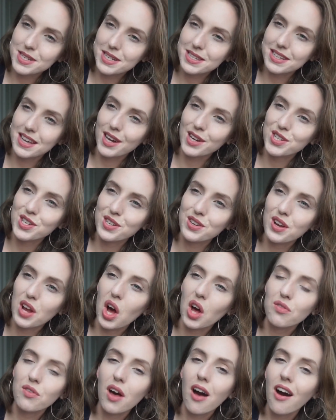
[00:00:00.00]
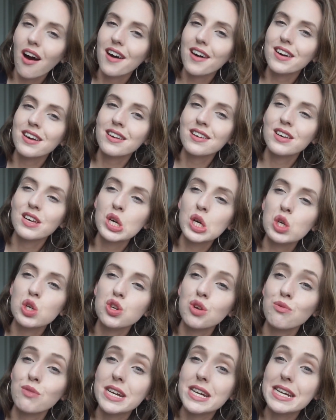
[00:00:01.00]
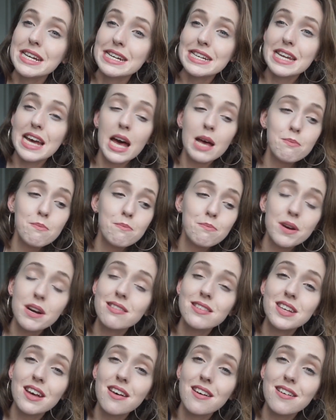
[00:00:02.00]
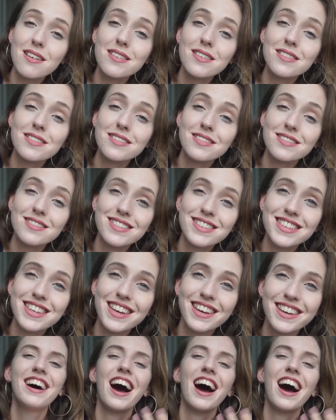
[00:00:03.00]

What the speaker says: section of how to read a birth chart.